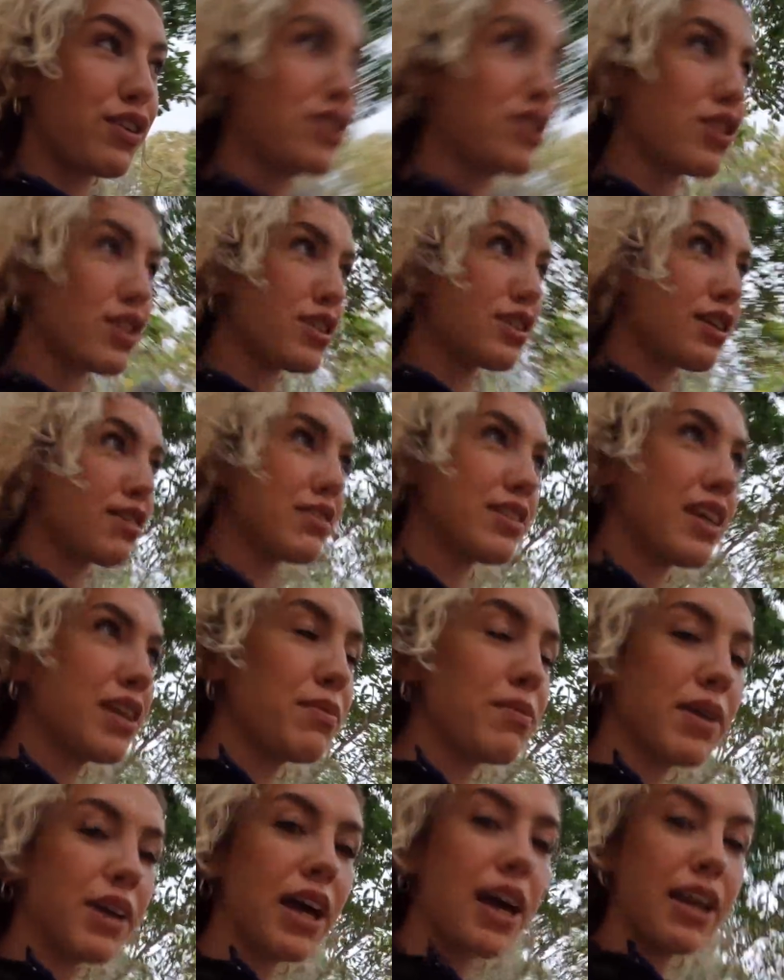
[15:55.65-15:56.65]
just outside a
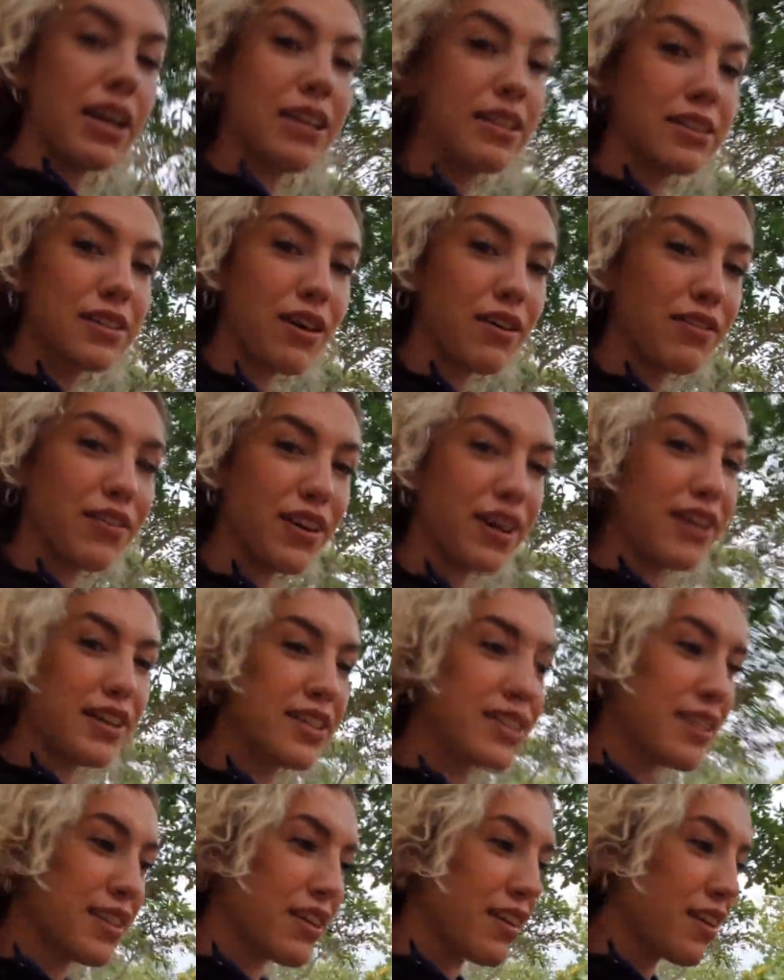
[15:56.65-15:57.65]
mechanic's
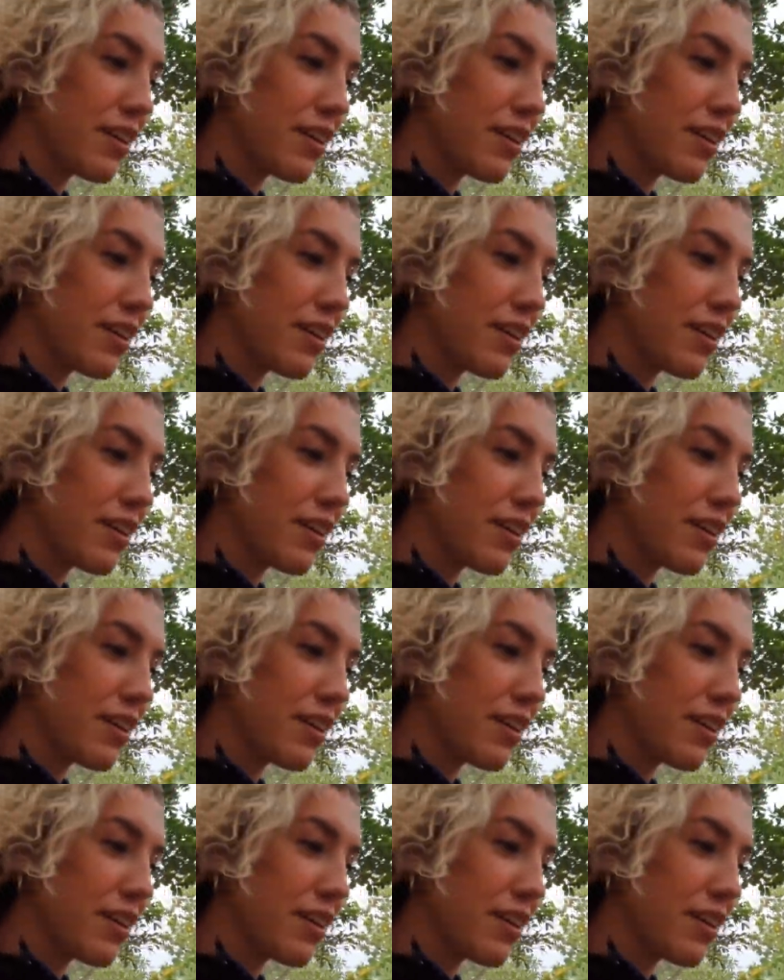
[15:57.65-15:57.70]
office,